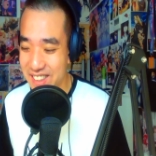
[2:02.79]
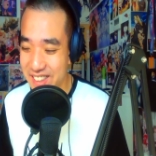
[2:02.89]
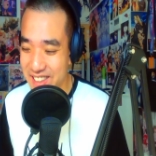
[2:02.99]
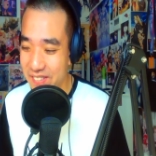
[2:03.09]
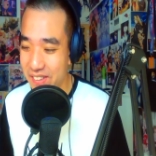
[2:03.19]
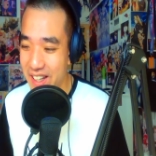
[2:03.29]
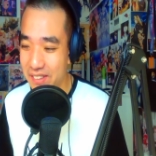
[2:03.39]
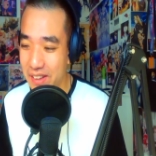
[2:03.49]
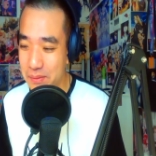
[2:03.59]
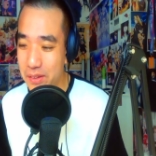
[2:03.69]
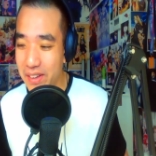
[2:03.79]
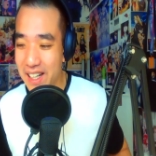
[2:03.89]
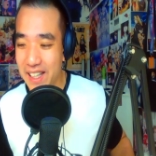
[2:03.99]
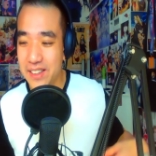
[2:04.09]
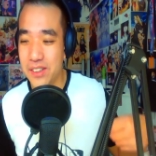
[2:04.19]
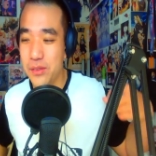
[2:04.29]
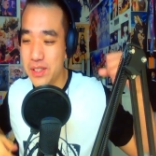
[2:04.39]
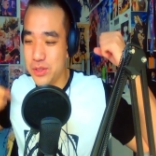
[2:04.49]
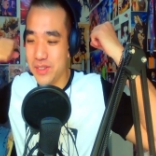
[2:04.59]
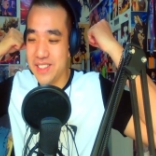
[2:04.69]
the table, and like by the way, I like her
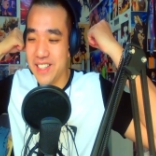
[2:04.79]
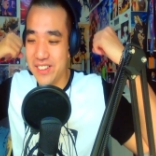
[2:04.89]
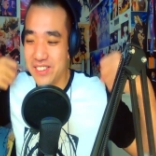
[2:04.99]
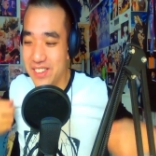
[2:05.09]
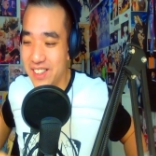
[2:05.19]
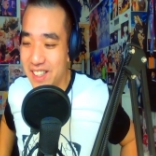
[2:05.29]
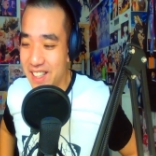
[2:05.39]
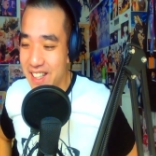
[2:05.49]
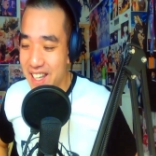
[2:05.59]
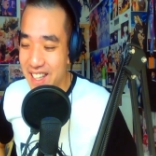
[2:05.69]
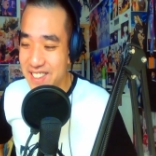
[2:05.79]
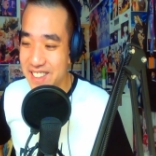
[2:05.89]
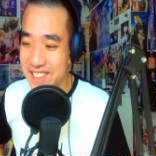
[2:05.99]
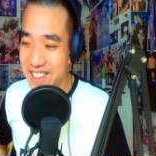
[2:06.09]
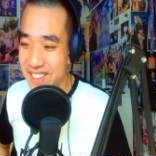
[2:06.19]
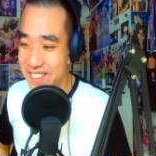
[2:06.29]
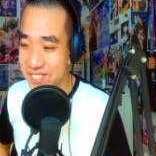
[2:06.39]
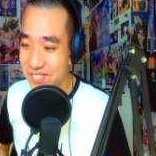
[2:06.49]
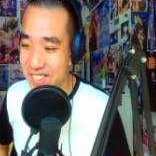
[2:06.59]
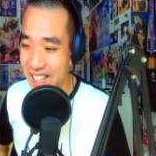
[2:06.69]
with Twin Tail. And she's here.
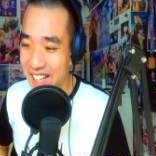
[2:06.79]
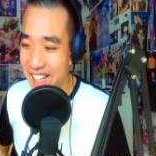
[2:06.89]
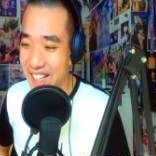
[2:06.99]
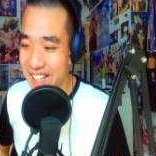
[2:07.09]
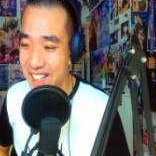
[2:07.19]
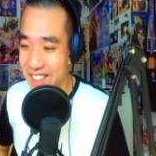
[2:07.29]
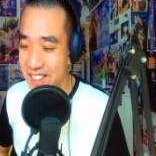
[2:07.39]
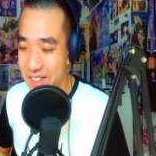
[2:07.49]
Haha.